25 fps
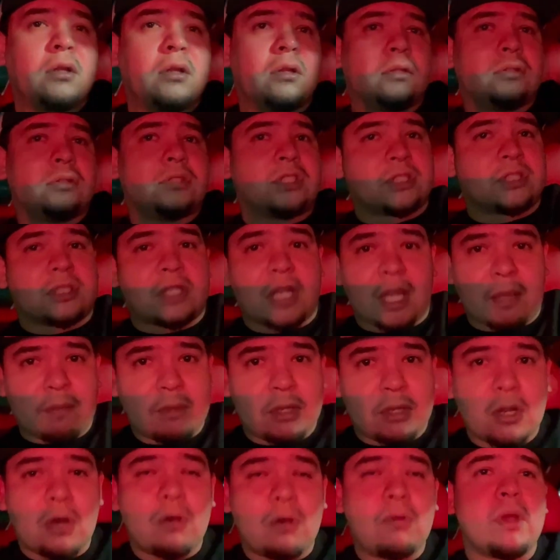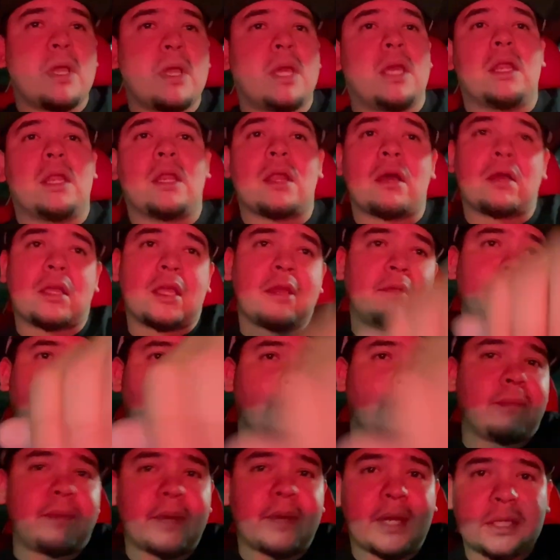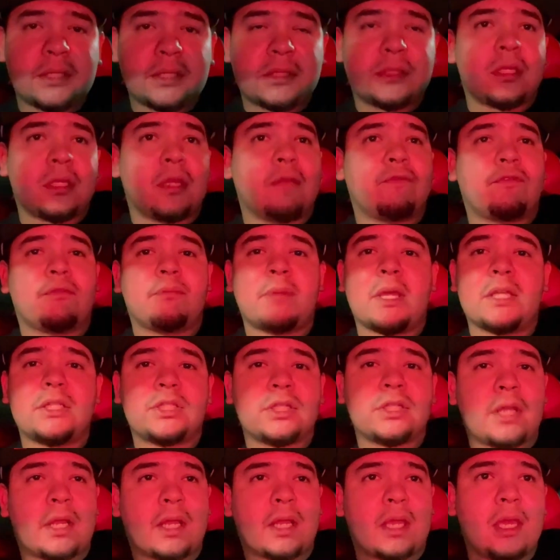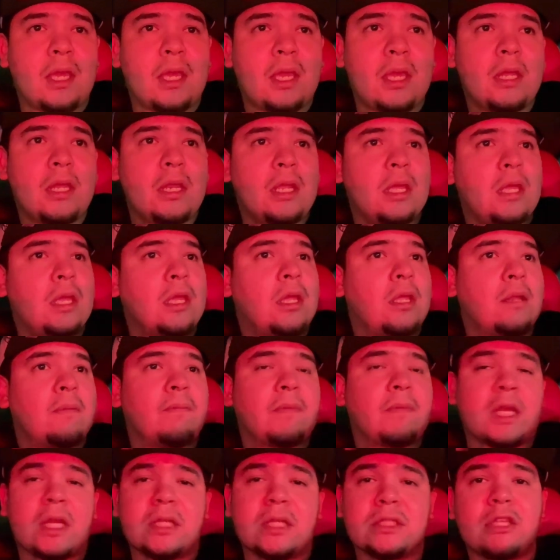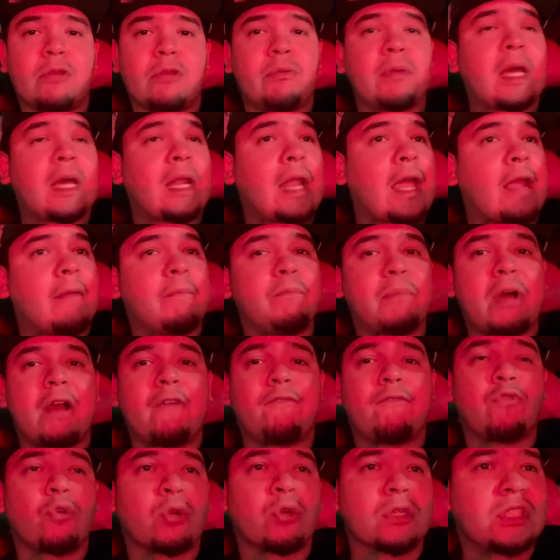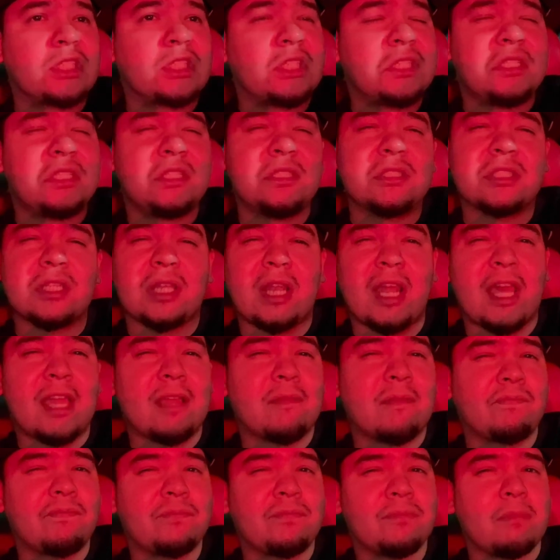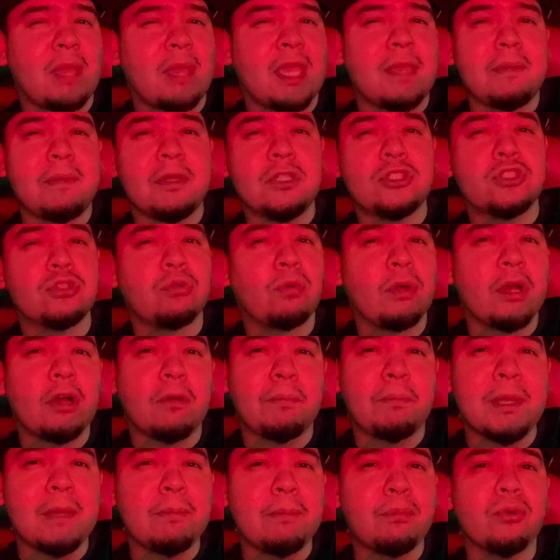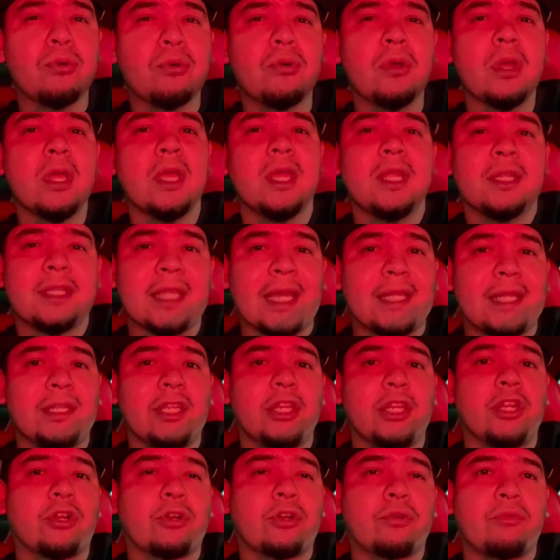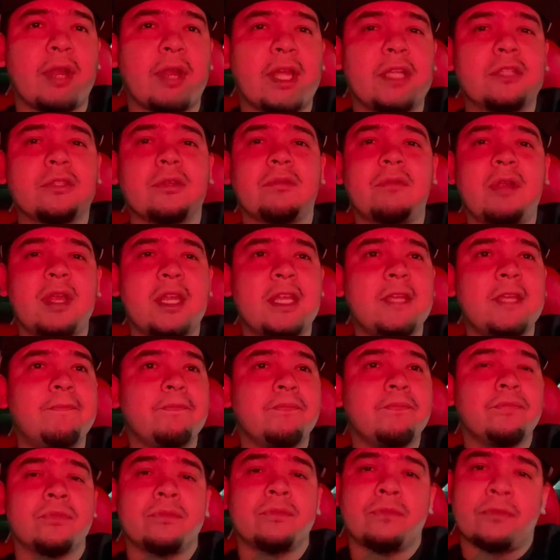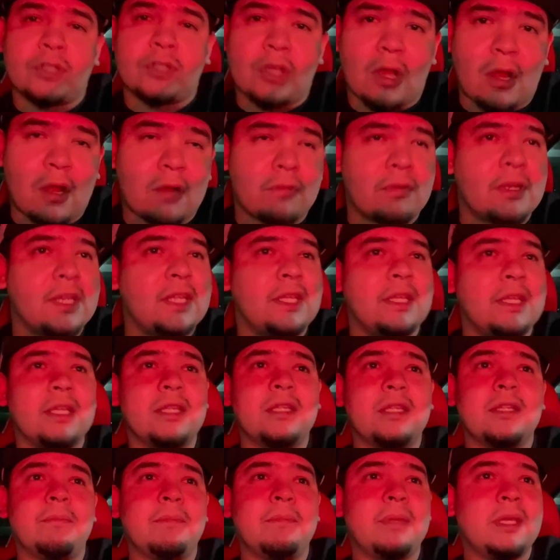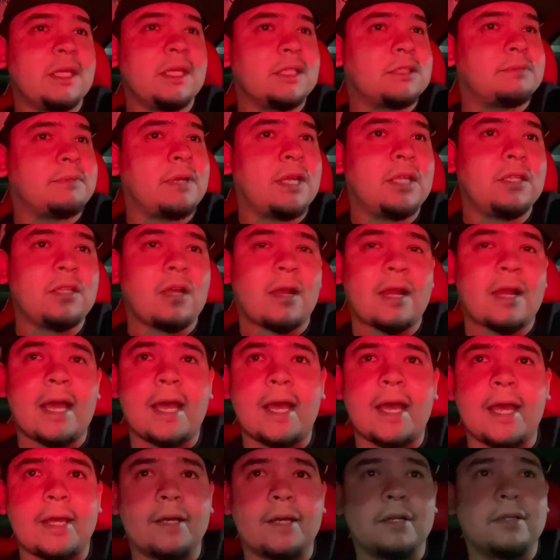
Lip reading: just let me know. And I'll give you the best information I can. And like I said, we got like about 14 to like maybe 12 people that did it correct already. Y'all already in the mix, man. Y'all got